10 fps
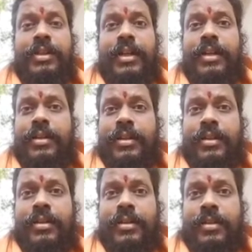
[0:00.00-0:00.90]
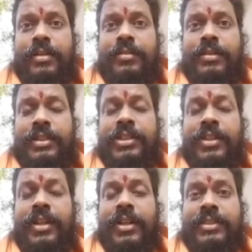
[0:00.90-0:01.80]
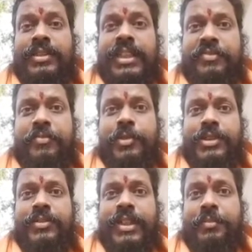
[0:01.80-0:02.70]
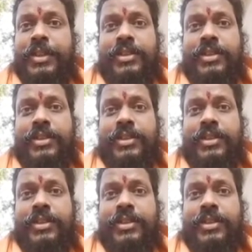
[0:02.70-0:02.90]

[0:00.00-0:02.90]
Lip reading: that the children are safe most of the time,